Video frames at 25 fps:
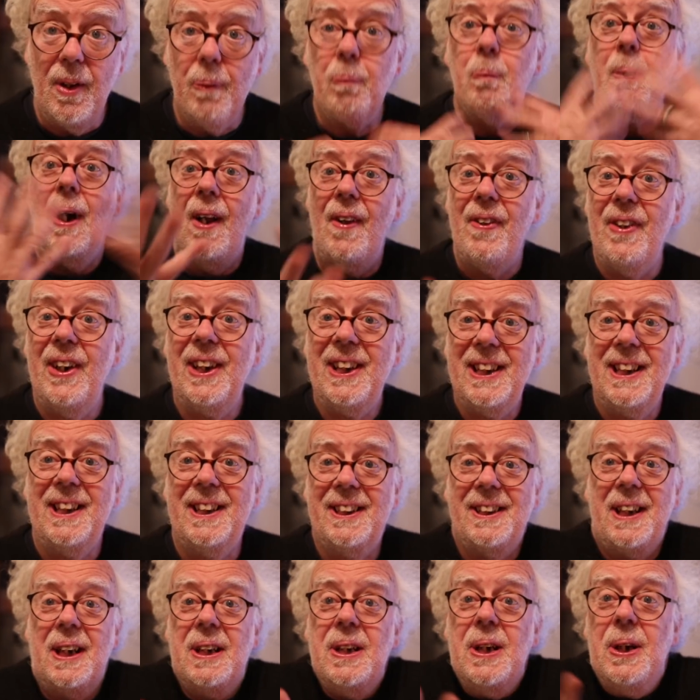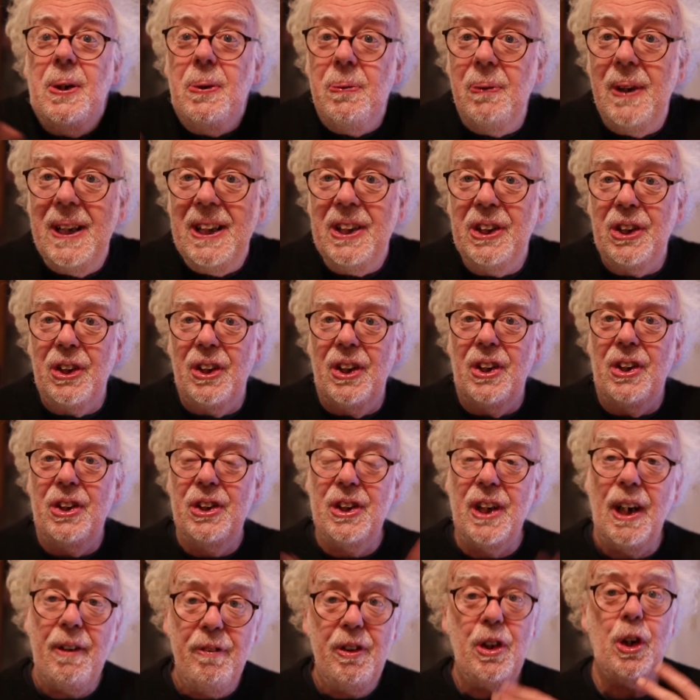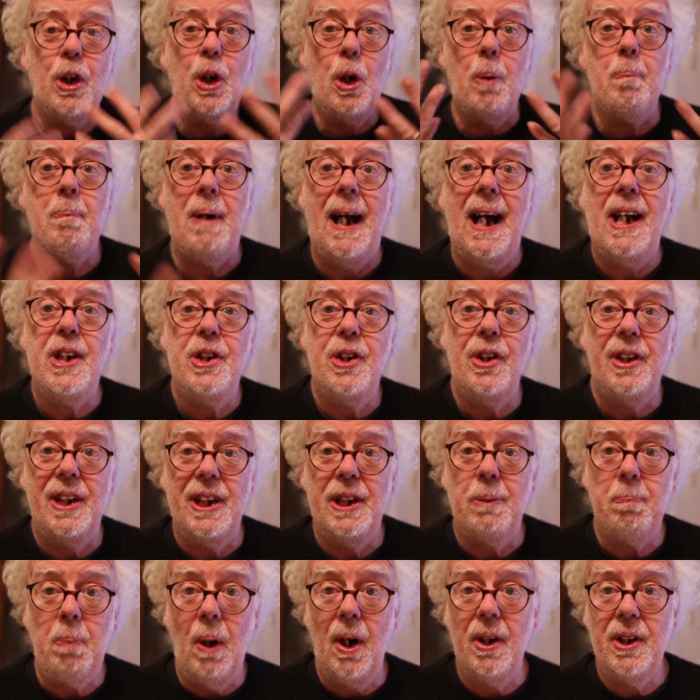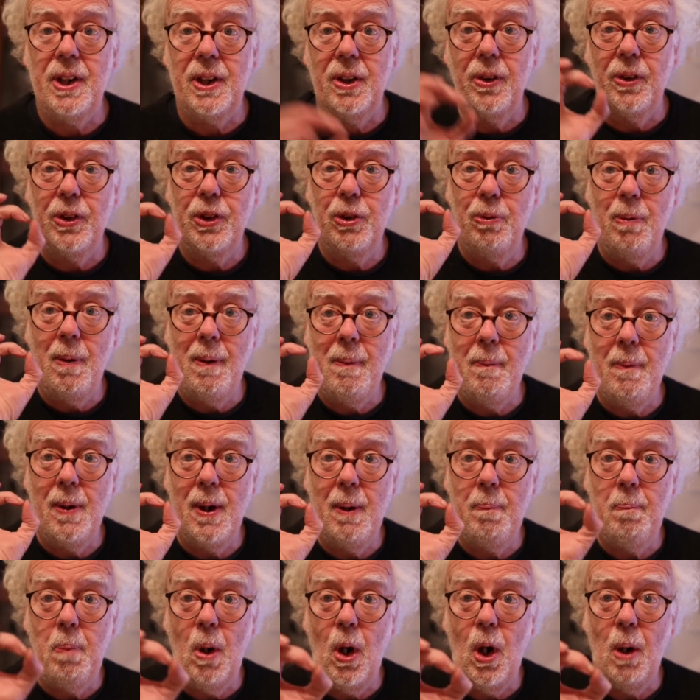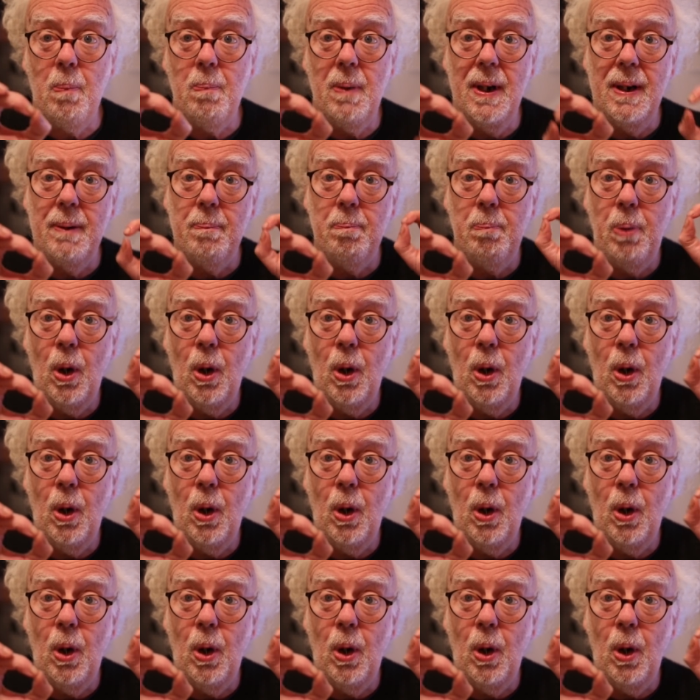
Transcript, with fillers: Well, this is the new research. If you go back to these particles, remember pop and